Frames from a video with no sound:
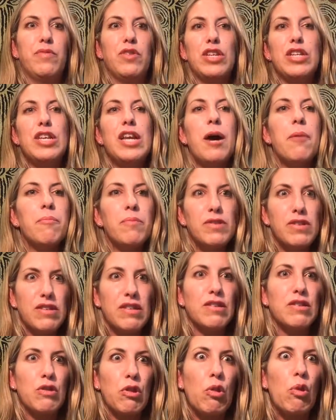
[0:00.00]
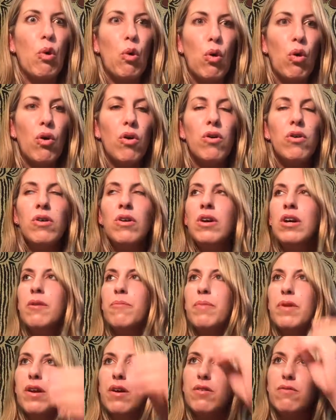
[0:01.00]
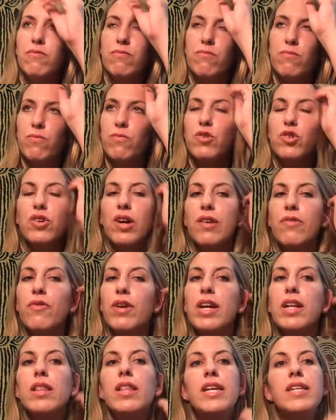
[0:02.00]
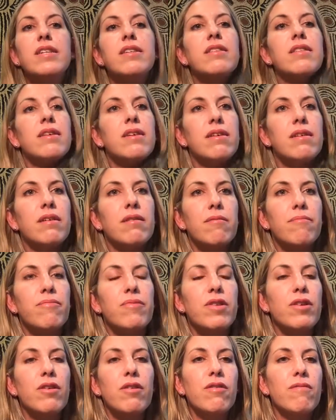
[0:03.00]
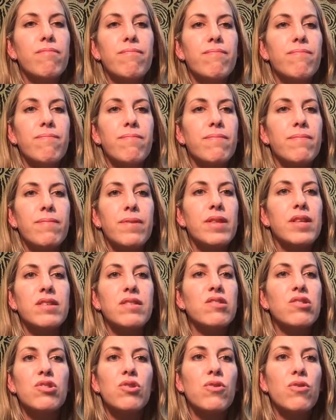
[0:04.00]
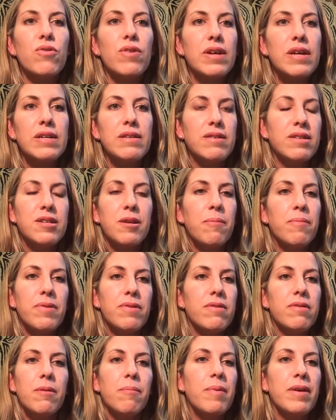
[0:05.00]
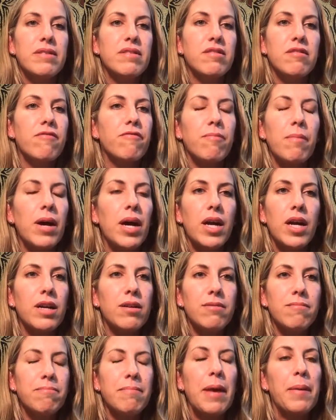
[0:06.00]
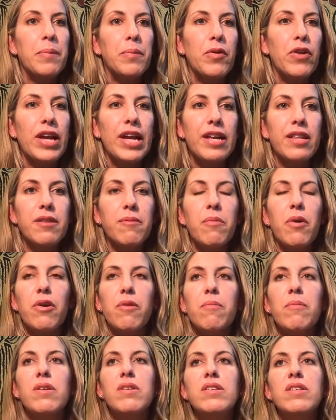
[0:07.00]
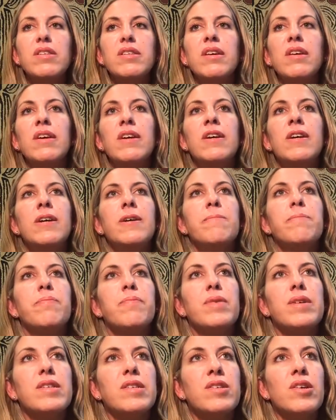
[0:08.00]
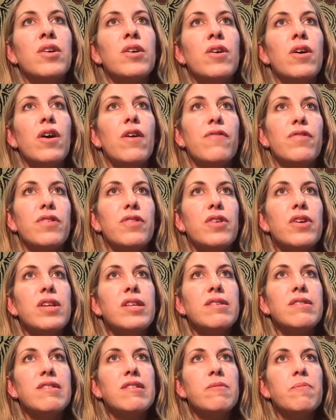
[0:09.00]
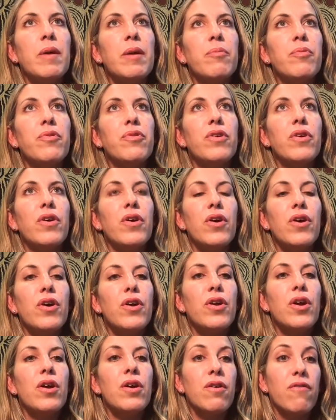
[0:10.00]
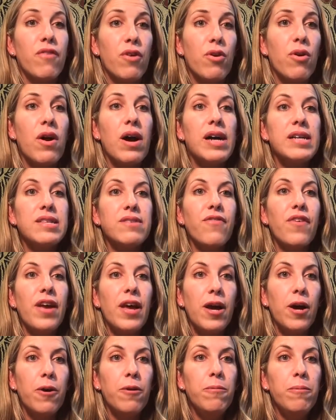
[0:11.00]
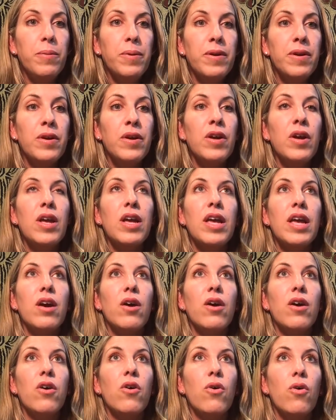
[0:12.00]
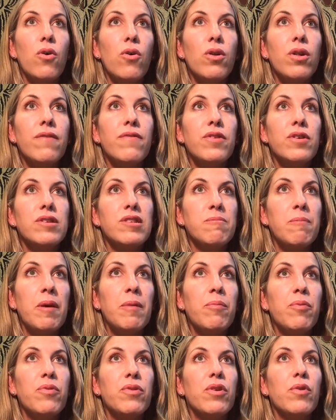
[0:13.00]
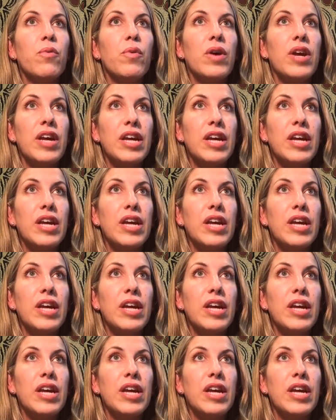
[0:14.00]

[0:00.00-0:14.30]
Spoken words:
numbers as law, but I'll try and recollect the story to the best of my memory at the moment. But of the 36 people that heard her cries for help, all of those people that were